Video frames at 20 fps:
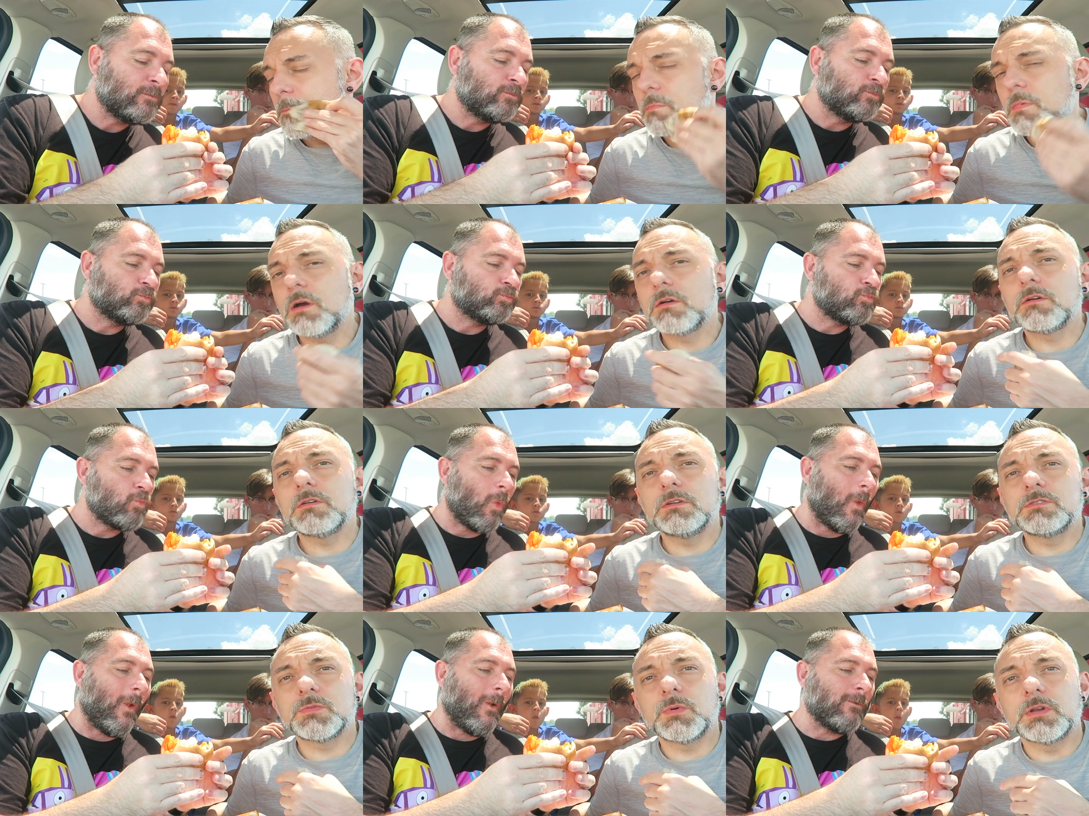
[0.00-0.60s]

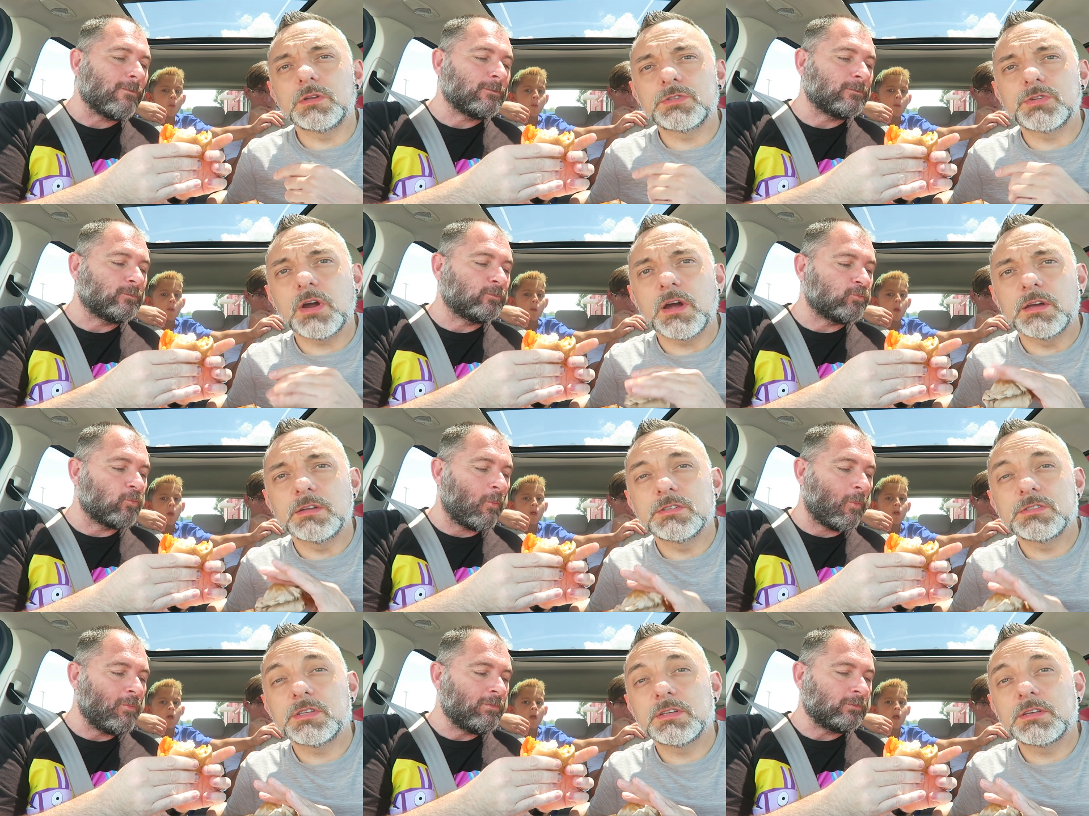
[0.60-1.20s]
Speaker 1: Marco doesn't want to try
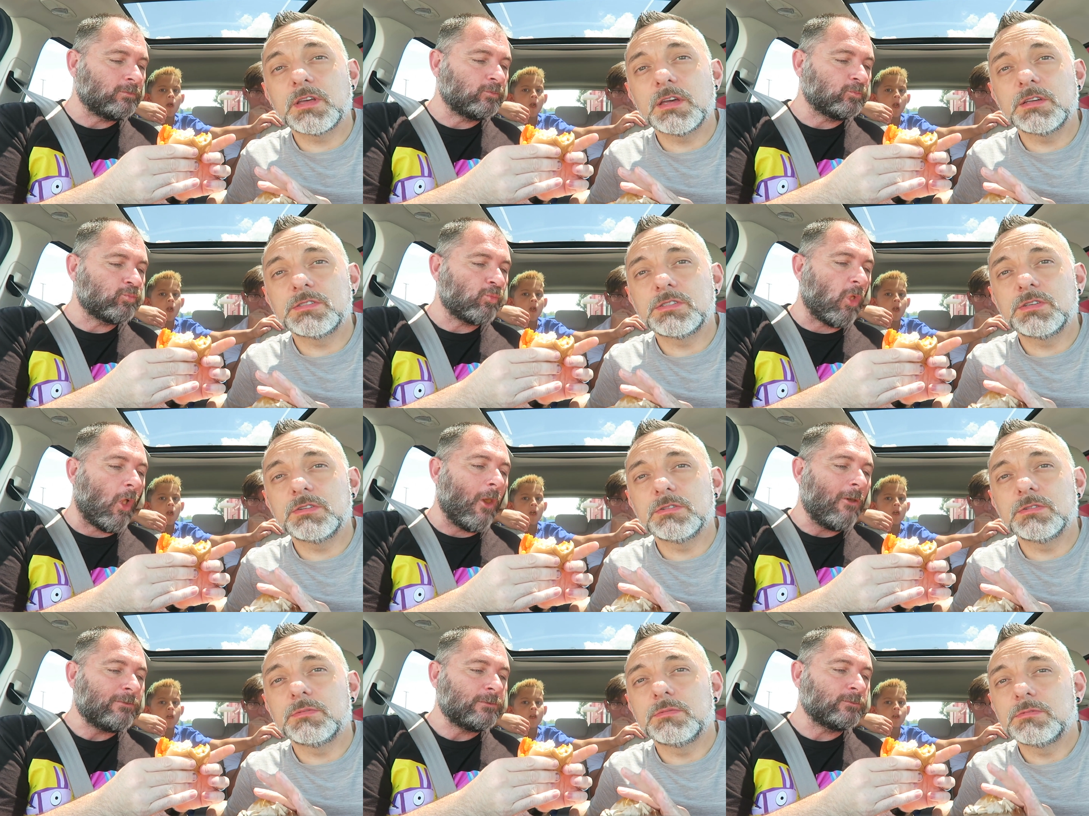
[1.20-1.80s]
it, just in case
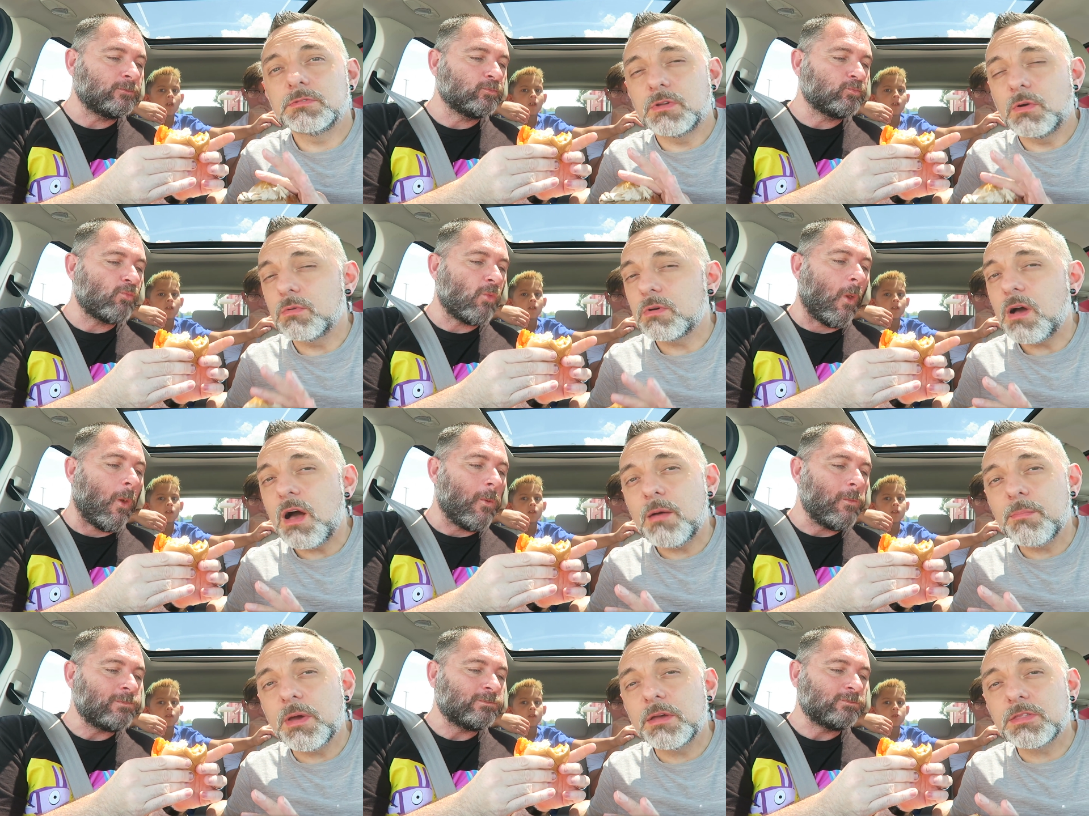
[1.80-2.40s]
you don't
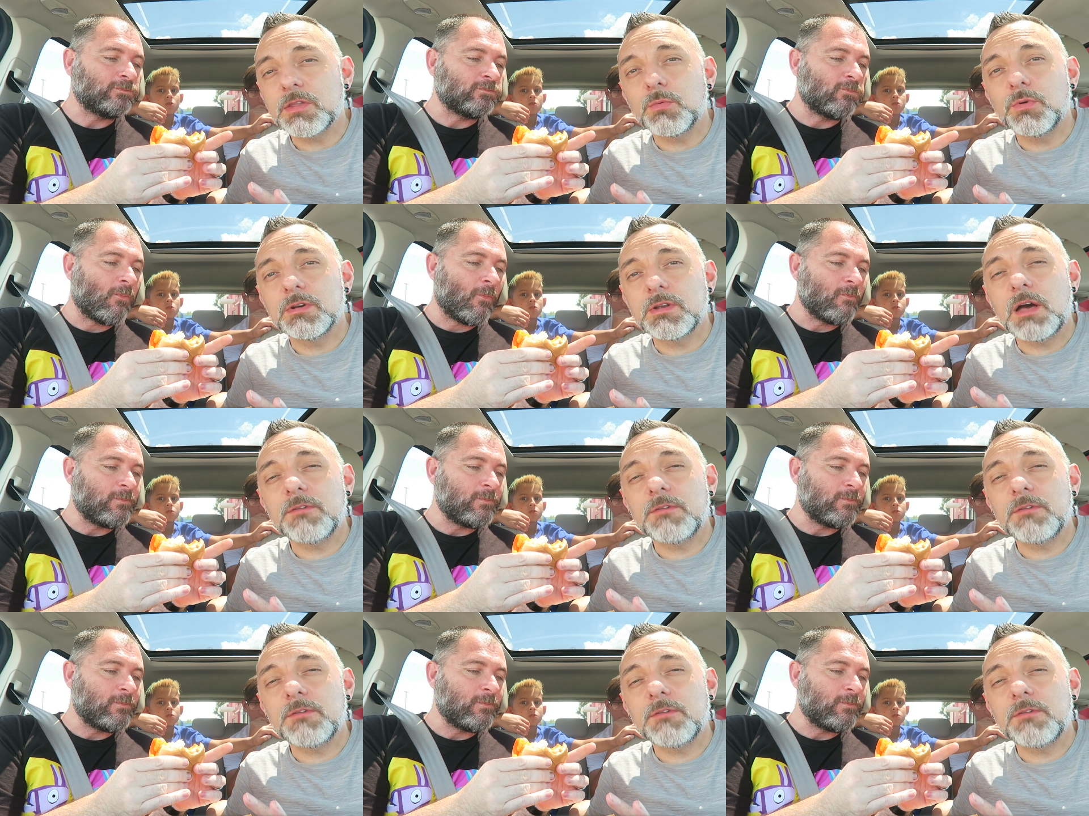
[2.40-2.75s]
comment that we're